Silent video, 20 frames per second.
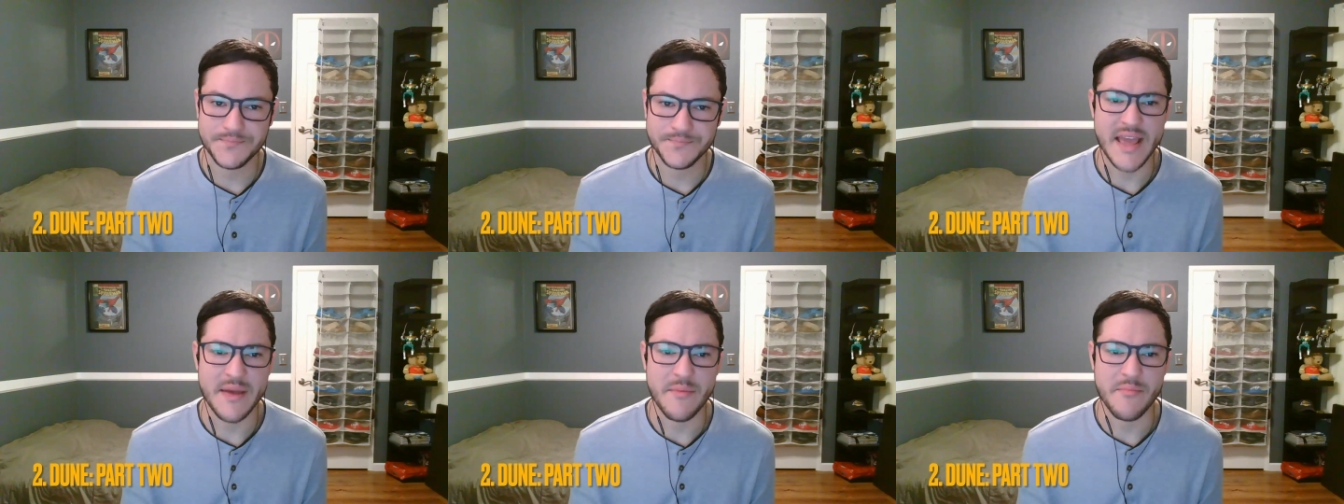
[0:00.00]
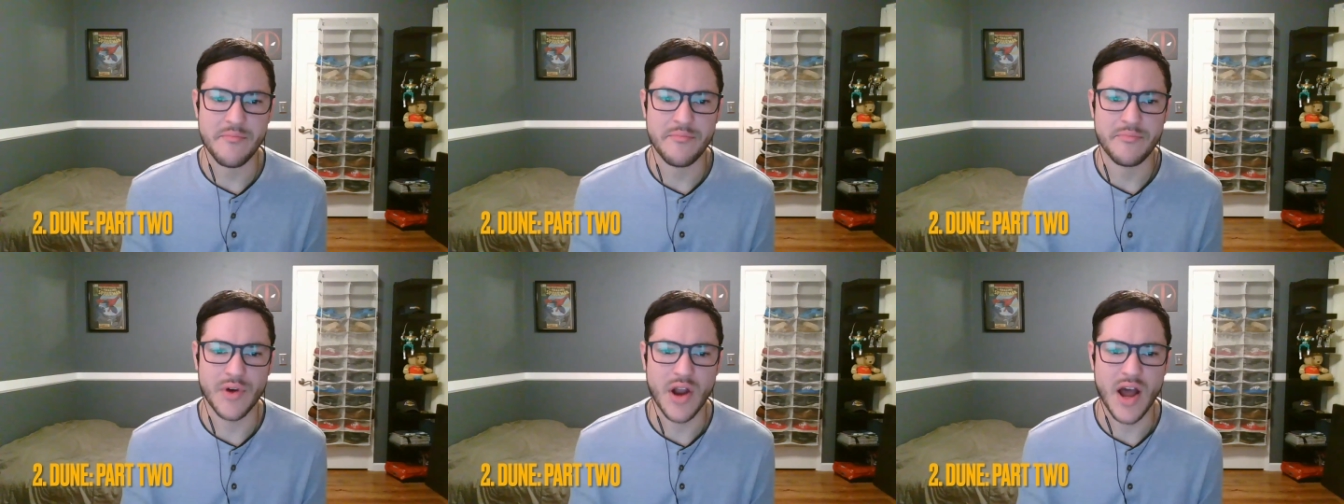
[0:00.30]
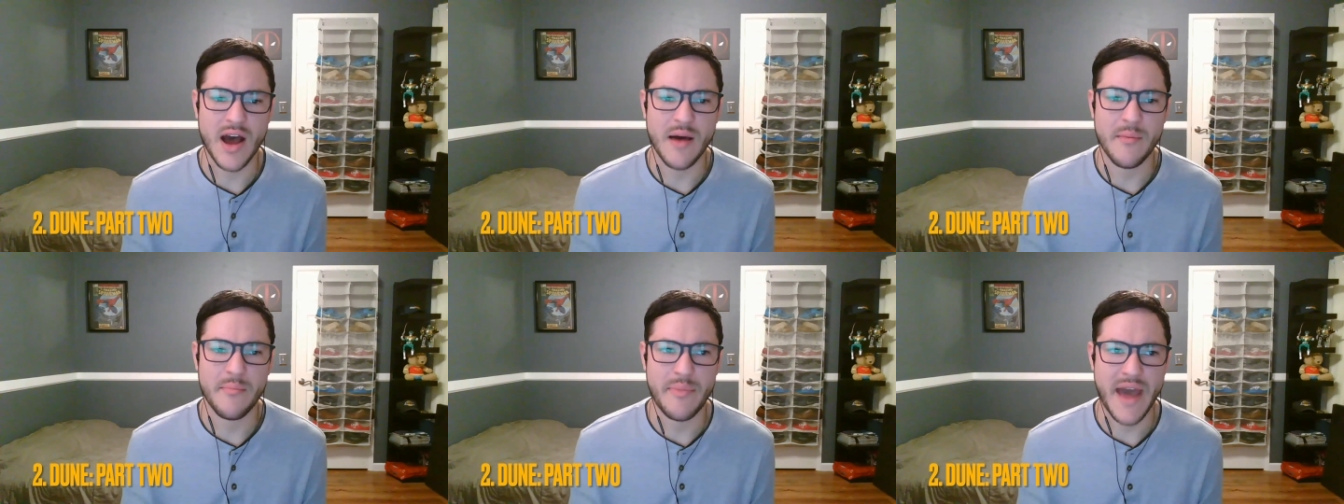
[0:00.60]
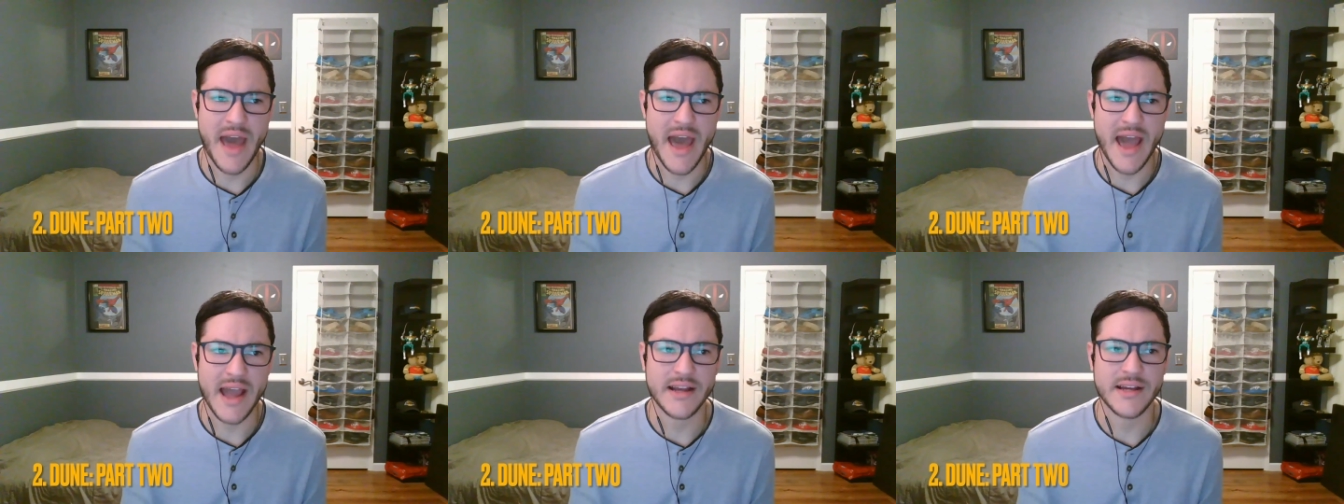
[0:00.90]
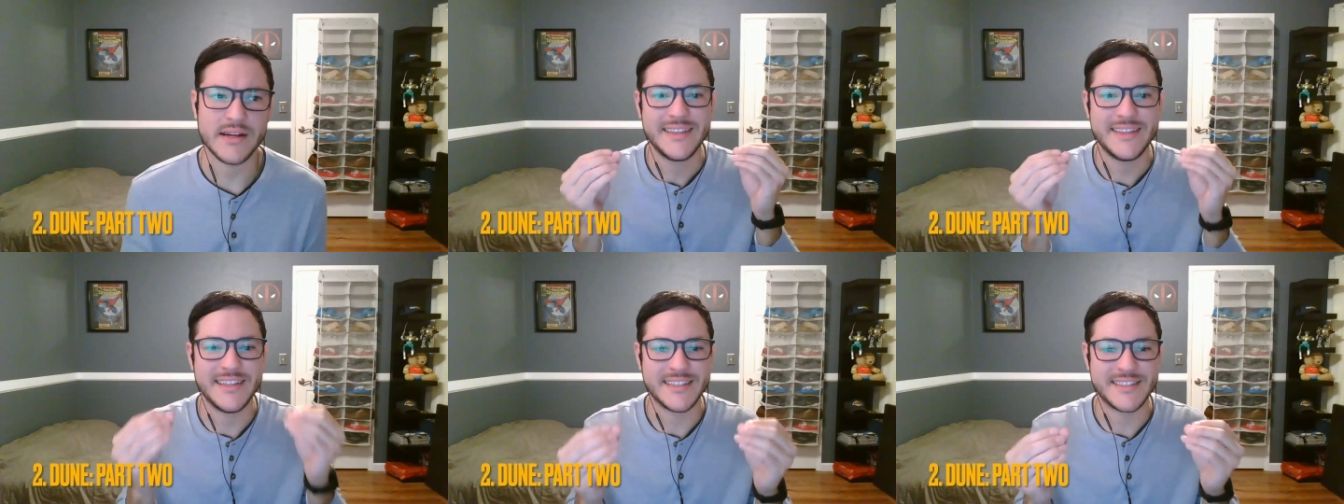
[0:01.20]
It brought
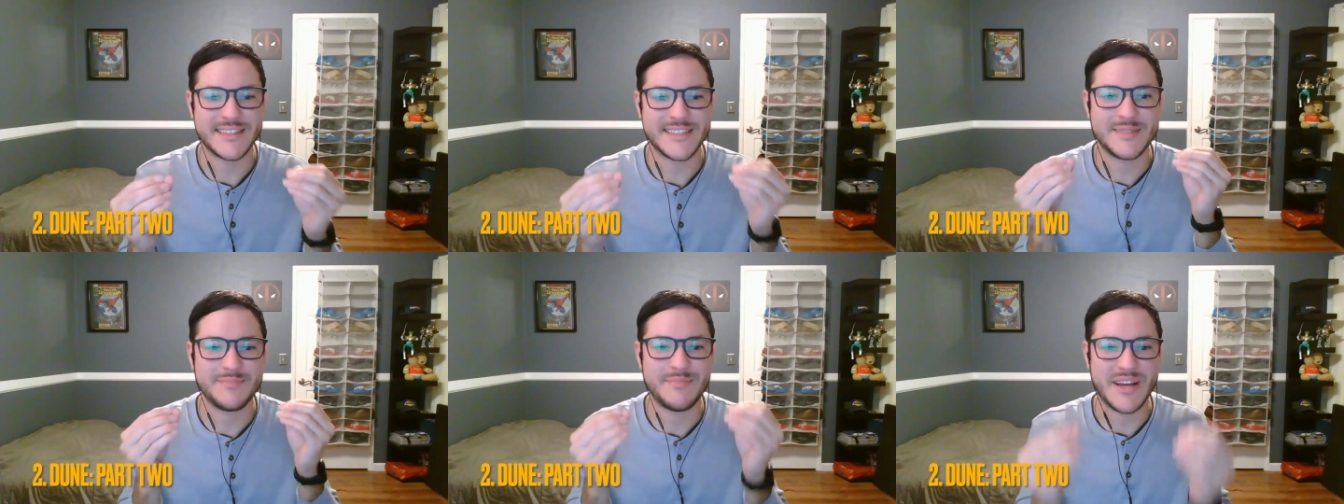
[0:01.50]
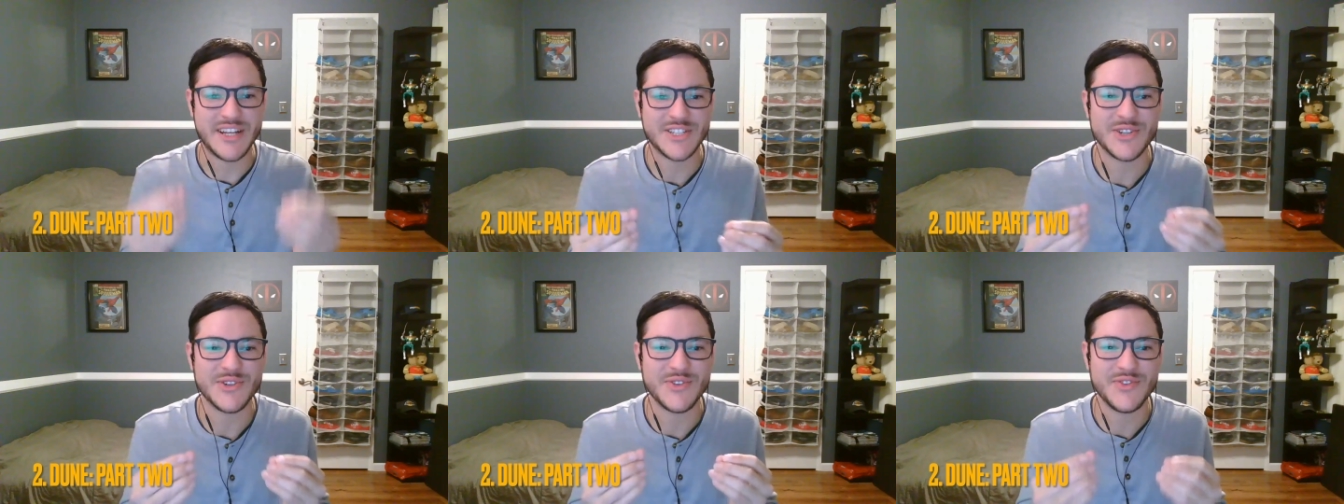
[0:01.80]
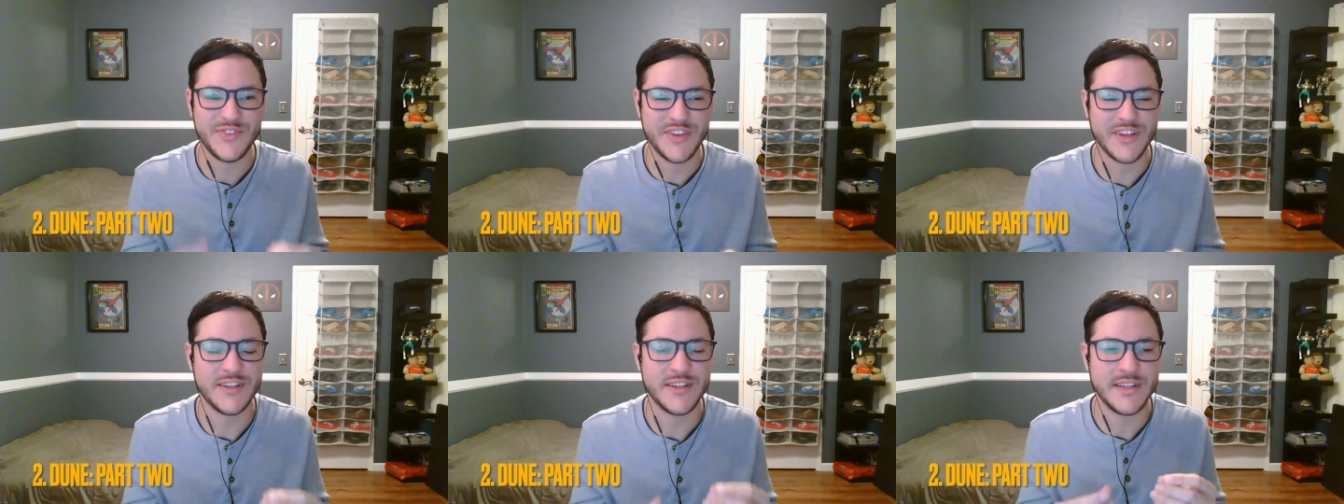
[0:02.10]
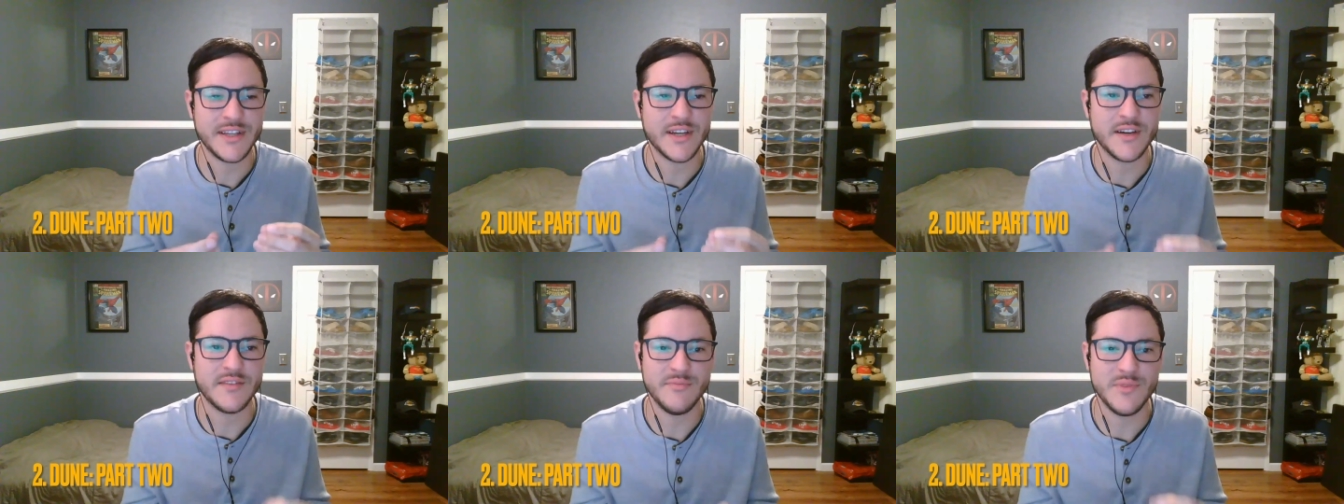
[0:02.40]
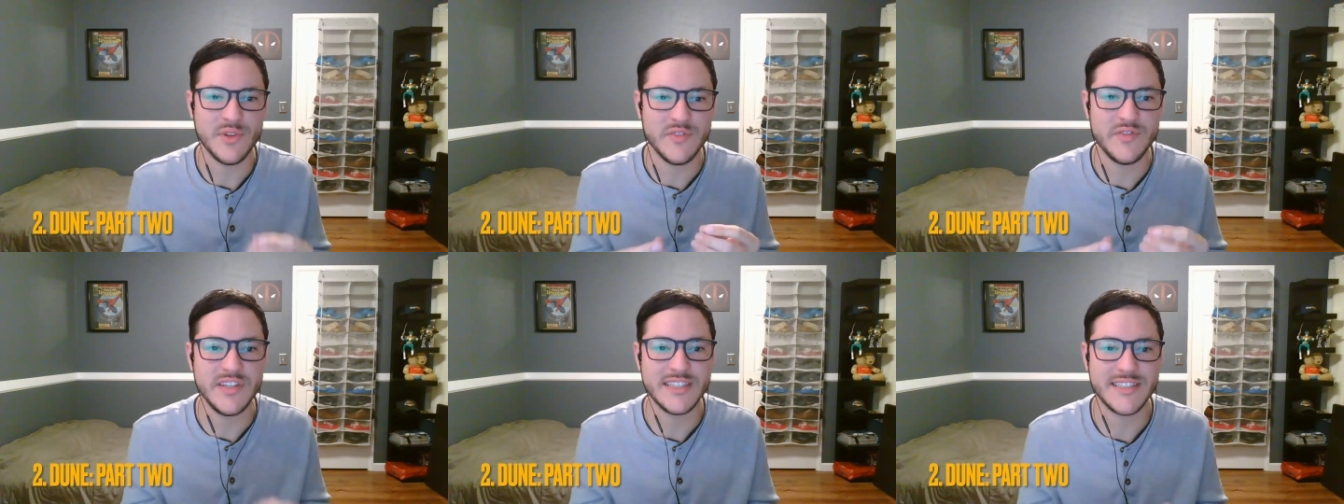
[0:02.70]
back this special feeling of
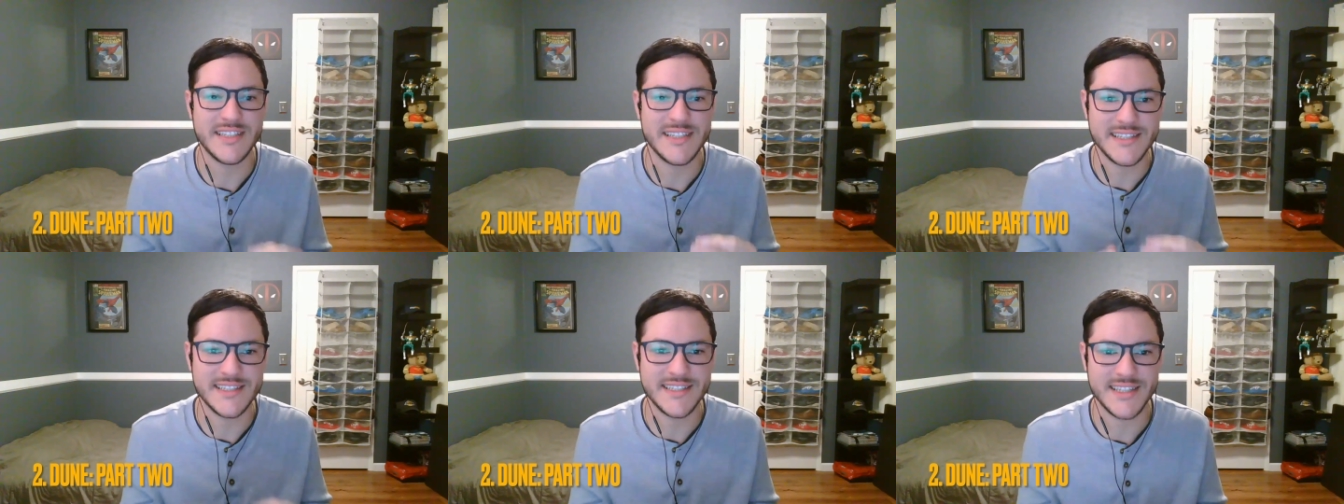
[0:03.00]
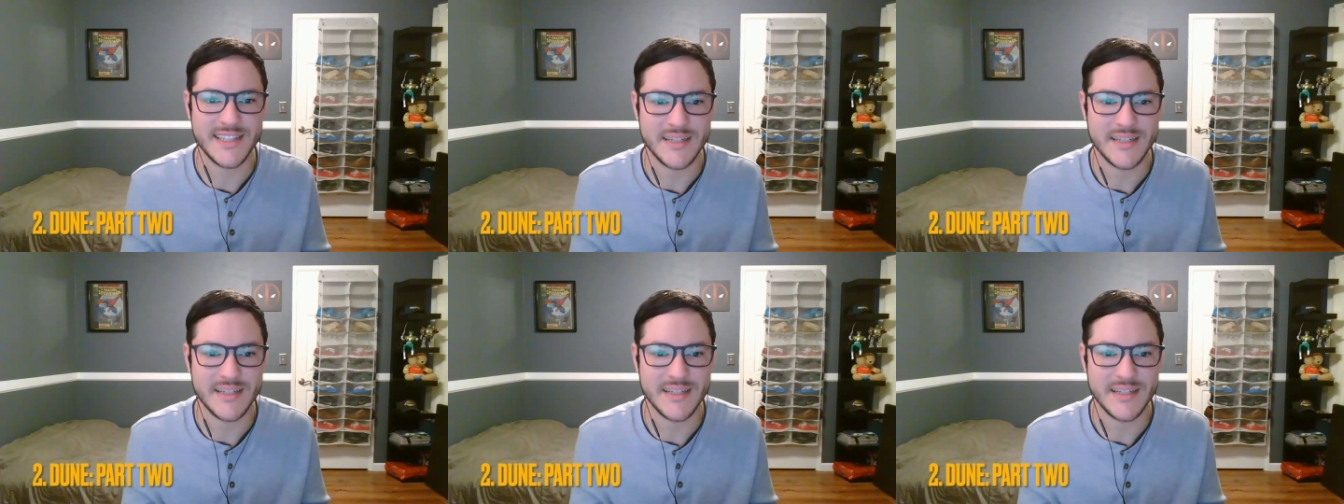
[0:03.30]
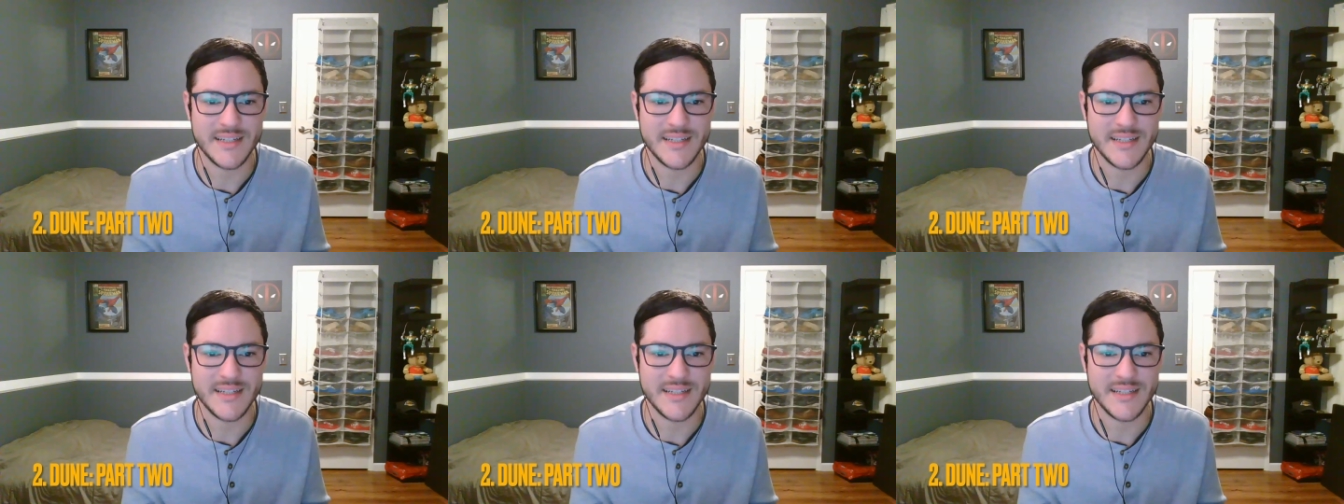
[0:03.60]
movies in cinema.